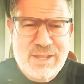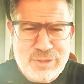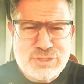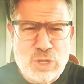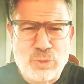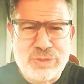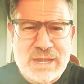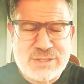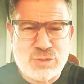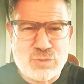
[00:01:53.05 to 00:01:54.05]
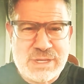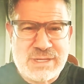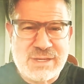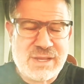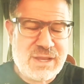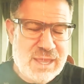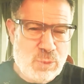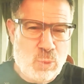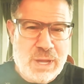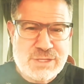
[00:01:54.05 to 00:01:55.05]
They're told not to read
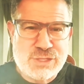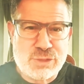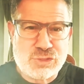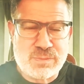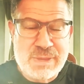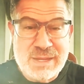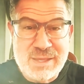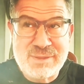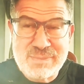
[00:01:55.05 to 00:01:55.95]
and watch social media,